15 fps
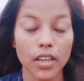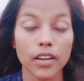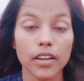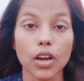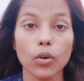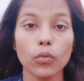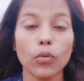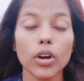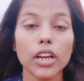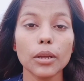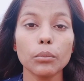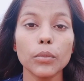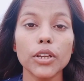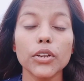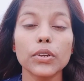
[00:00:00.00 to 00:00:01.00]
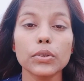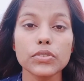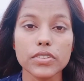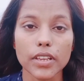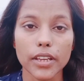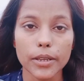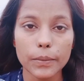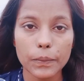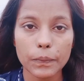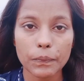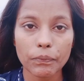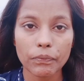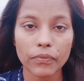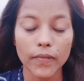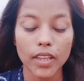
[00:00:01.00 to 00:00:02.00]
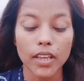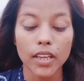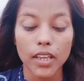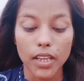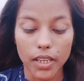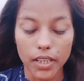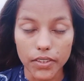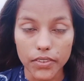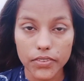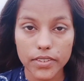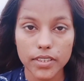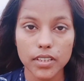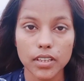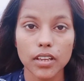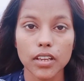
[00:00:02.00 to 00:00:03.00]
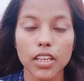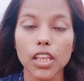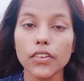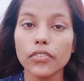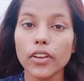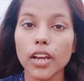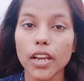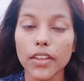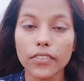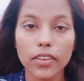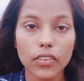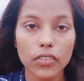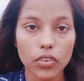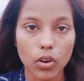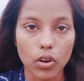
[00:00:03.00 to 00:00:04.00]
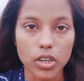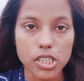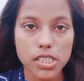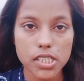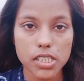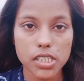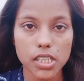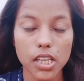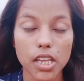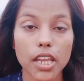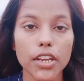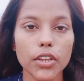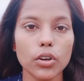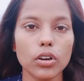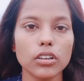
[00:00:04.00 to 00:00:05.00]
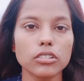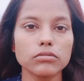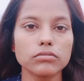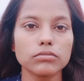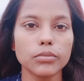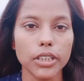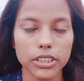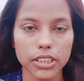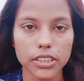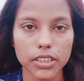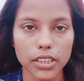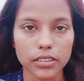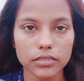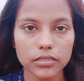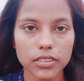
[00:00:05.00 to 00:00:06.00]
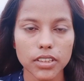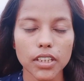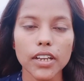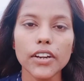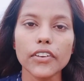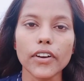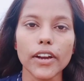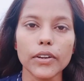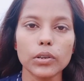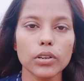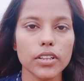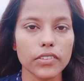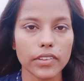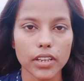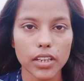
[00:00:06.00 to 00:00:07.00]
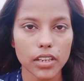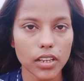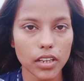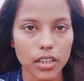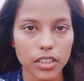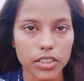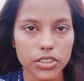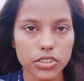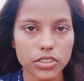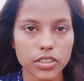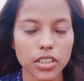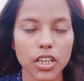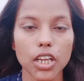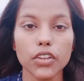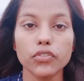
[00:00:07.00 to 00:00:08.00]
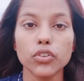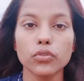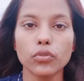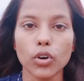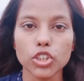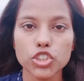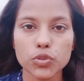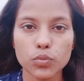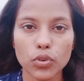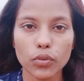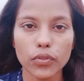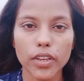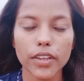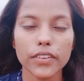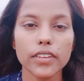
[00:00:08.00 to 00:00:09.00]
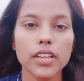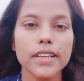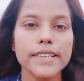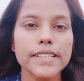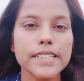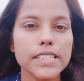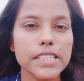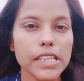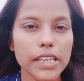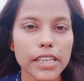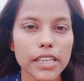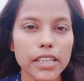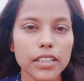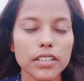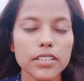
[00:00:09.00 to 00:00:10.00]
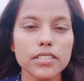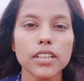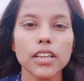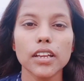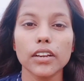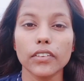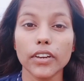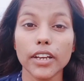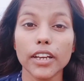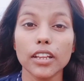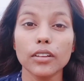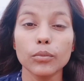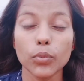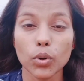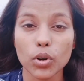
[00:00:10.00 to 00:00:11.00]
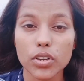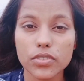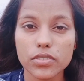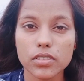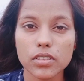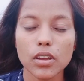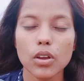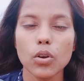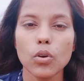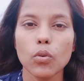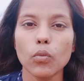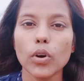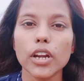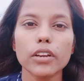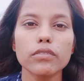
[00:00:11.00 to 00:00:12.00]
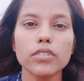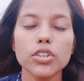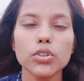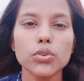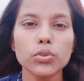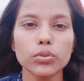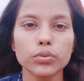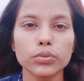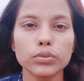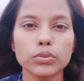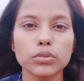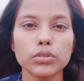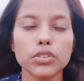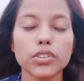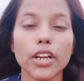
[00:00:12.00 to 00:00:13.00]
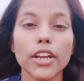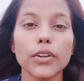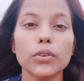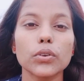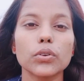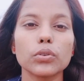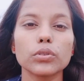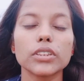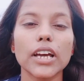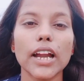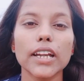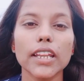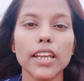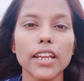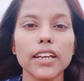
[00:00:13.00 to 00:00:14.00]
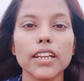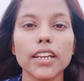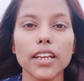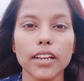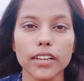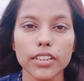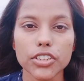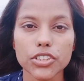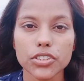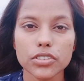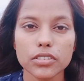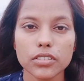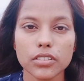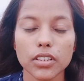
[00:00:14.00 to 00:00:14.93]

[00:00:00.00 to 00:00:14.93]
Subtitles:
Now what I mean to say is, if you listen songs in your mother tongue, try to listen in English. If you watch movies, serials, reading books, whatever you do, try to do that in English.